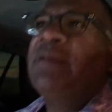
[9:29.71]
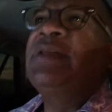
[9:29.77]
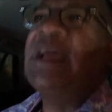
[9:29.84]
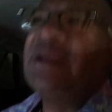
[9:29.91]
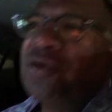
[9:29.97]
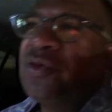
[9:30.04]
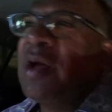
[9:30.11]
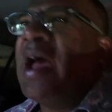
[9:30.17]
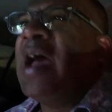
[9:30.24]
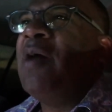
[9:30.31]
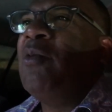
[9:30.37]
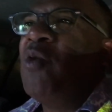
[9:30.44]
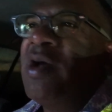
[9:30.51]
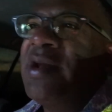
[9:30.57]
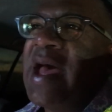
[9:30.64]
Thank you. I
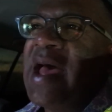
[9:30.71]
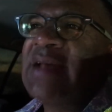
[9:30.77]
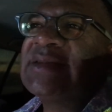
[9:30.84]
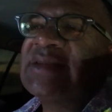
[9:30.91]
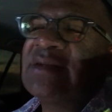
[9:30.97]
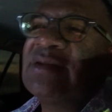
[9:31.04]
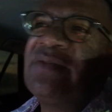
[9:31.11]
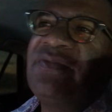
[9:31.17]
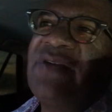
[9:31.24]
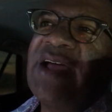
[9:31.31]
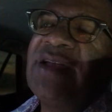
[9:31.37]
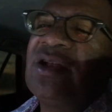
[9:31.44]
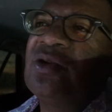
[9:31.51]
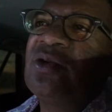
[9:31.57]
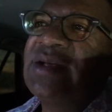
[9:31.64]
want to ask a
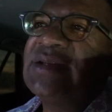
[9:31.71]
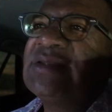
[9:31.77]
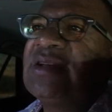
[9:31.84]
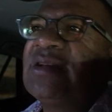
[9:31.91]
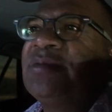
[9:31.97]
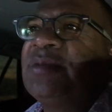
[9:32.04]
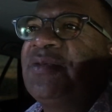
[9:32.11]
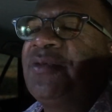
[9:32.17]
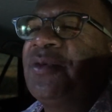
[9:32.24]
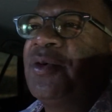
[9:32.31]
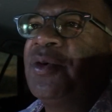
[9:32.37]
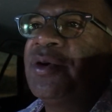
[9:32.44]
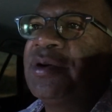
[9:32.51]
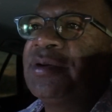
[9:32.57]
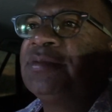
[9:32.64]
final question
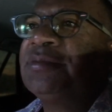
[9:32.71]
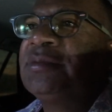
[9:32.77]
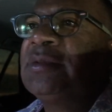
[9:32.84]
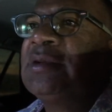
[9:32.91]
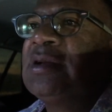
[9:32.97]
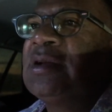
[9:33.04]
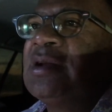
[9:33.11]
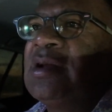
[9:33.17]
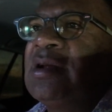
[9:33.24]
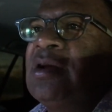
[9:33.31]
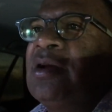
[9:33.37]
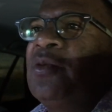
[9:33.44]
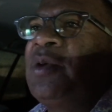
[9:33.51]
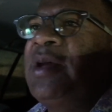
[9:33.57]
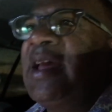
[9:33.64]
before
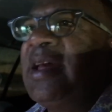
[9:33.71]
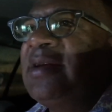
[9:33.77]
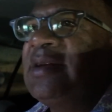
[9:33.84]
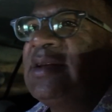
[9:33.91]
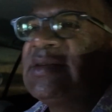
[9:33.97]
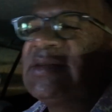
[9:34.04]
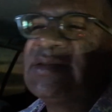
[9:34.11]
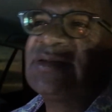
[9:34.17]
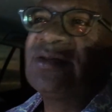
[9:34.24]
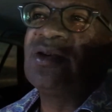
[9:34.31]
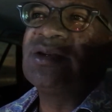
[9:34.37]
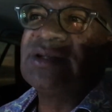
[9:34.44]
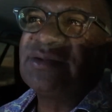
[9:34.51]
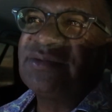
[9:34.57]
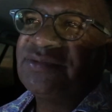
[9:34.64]
we end this
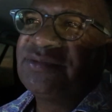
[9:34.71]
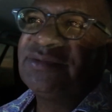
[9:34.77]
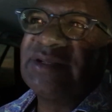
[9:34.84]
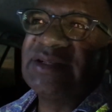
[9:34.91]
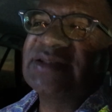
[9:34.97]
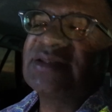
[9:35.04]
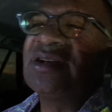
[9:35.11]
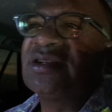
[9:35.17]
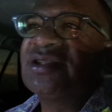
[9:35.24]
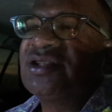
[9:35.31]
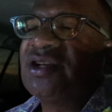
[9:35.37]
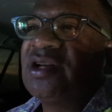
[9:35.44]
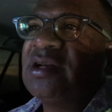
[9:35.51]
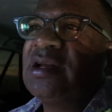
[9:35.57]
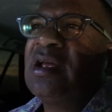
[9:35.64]
sort of
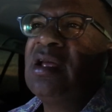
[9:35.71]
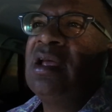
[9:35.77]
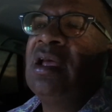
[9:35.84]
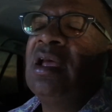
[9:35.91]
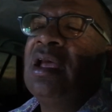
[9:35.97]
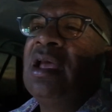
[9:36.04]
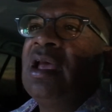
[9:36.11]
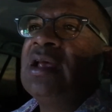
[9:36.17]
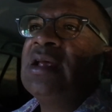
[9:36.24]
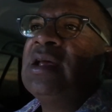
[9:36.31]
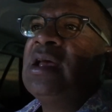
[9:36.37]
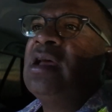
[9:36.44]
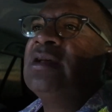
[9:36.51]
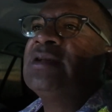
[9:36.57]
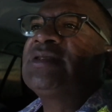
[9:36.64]

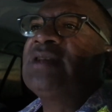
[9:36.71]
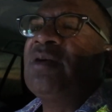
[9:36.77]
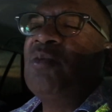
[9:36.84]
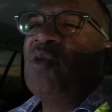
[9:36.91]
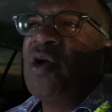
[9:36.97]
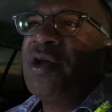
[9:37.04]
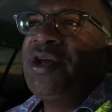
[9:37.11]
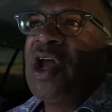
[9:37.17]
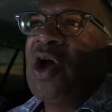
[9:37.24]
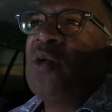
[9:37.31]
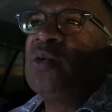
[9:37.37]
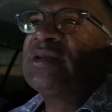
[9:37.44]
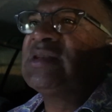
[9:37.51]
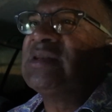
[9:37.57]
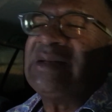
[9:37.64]
discussion. Someone
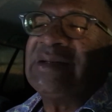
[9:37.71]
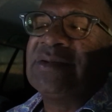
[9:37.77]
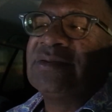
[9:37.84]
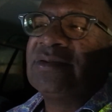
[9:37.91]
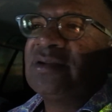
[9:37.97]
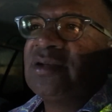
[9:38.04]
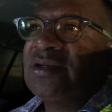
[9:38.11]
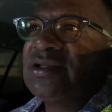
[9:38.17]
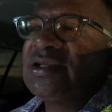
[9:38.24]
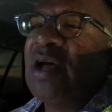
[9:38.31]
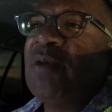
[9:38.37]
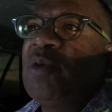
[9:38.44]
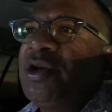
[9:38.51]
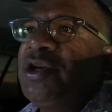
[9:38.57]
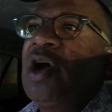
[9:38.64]
knows,
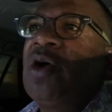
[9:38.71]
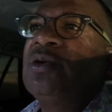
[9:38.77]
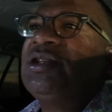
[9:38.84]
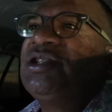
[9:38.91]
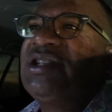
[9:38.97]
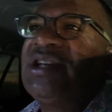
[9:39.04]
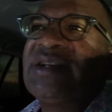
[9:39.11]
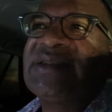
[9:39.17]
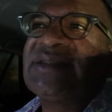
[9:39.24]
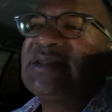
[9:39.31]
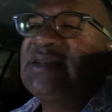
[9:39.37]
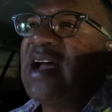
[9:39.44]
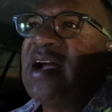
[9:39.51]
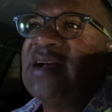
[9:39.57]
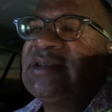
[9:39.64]
someone now just
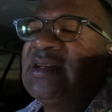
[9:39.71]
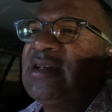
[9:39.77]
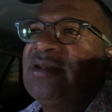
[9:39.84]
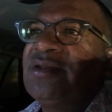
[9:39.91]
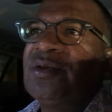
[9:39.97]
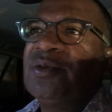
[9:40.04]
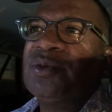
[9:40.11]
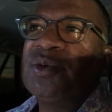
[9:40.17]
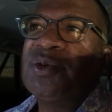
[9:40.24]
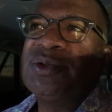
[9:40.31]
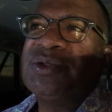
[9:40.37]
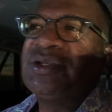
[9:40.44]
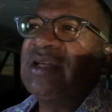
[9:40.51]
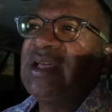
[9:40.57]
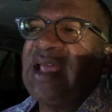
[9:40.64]
starting the road
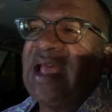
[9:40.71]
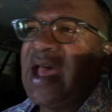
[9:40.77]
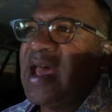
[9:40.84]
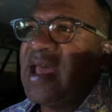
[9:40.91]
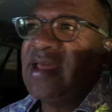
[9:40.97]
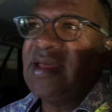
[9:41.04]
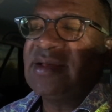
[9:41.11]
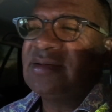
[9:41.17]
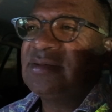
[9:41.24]
to AI,